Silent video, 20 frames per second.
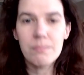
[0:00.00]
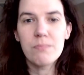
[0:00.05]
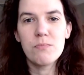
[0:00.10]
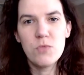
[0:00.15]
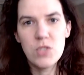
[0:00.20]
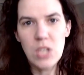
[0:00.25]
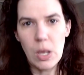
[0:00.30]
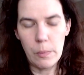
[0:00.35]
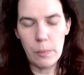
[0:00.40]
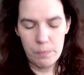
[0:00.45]

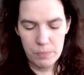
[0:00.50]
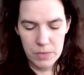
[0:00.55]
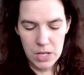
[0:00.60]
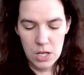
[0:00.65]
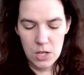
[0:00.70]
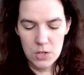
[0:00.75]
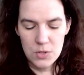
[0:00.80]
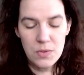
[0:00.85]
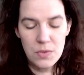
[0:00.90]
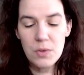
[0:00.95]

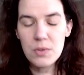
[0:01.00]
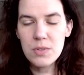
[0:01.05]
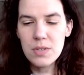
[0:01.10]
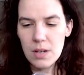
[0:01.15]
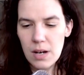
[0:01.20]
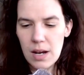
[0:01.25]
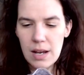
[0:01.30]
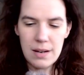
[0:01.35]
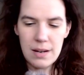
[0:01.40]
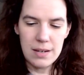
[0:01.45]
So those
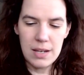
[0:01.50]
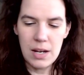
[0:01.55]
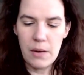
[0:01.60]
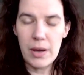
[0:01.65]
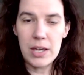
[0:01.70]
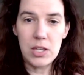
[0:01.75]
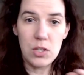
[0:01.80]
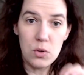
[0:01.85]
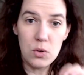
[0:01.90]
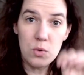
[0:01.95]
are, I
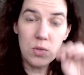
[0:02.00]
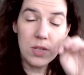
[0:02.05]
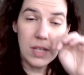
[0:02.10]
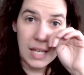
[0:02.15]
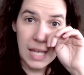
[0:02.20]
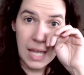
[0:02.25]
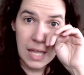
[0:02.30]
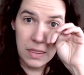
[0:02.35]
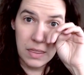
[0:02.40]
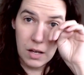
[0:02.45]
use,
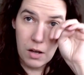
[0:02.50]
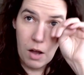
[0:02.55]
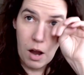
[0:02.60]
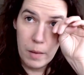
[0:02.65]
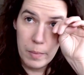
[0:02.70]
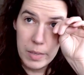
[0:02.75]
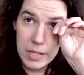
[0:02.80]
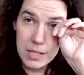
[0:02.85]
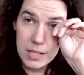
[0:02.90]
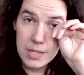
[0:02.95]
again, the
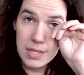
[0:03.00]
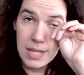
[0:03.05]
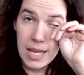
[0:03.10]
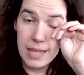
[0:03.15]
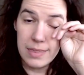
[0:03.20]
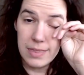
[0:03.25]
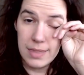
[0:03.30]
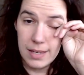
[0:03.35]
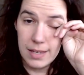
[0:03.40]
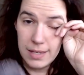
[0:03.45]
carbons
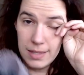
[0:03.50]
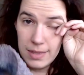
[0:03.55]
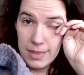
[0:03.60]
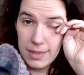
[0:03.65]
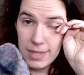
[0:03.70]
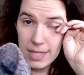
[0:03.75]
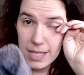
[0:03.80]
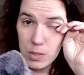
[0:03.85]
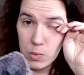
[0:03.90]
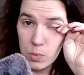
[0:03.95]
and
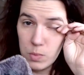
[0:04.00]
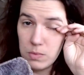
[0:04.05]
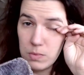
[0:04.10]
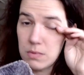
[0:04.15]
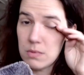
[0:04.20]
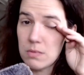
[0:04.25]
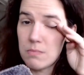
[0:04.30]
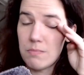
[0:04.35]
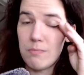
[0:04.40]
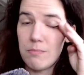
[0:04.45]
these
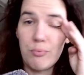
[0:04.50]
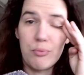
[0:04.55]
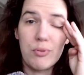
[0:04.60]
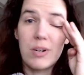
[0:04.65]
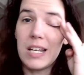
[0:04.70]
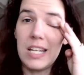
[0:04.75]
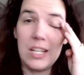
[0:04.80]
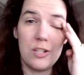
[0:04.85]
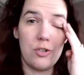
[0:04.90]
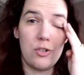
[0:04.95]

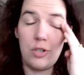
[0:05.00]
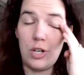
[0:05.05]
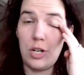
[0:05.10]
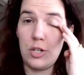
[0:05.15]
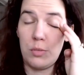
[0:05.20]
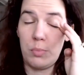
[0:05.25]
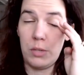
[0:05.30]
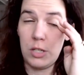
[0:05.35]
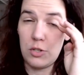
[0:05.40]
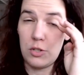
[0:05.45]
pretty
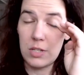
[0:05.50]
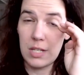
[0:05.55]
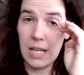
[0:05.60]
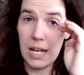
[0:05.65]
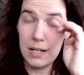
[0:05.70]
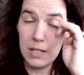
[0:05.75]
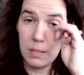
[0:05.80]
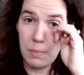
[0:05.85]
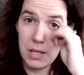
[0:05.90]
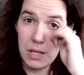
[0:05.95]
interchangeably. It just kind
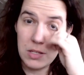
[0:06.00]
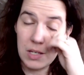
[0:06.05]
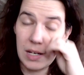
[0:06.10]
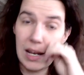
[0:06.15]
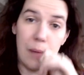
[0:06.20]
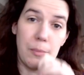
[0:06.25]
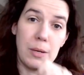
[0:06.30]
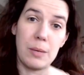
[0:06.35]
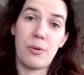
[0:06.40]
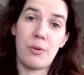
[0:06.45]
of depends on
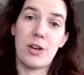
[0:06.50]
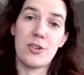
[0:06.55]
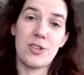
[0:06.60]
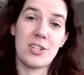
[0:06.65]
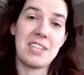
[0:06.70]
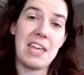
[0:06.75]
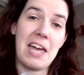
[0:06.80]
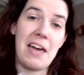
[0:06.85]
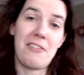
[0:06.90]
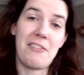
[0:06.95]
how many
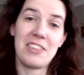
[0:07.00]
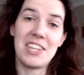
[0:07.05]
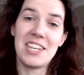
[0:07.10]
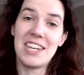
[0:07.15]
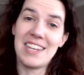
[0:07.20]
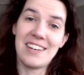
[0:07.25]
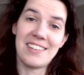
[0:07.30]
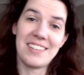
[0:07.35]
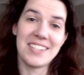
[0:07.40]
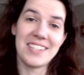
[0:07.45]
projects I have on the
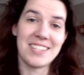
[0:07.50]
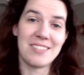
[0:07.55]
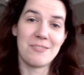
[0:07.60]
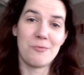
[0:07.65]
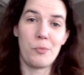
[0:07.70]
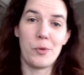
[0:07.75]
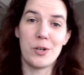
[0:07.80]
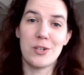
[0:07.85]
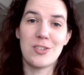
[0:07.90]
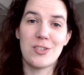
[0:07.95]
needles
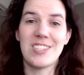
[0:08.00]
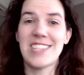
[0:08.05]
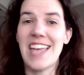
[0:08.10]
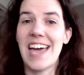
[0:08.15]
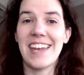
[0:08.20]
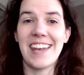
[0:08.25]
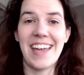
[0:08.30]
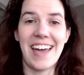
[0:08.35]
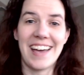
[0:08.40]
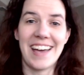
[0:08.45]
and which
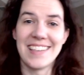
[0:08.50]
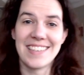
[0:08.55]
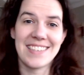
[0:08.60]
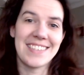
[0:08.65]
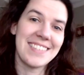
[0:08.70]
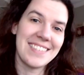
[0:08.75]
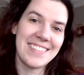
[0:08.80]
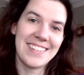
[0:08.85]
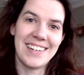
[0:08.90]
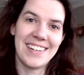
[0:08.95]
set has
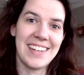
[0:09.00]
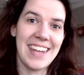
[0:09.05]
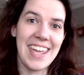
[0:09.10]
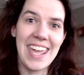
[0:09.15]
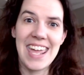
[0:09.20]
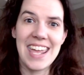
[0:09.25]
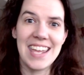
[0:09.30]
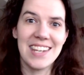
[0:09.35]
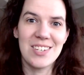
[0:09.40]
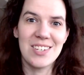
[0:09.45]
an
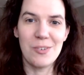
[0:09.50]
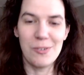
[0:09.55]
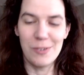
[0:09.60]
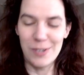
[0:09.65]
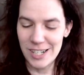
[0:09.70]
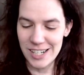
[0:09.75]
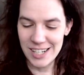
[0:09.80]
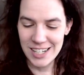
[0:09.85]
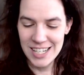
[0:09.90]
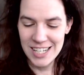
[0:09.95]
8
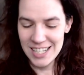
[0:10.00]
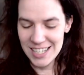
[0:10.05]
or,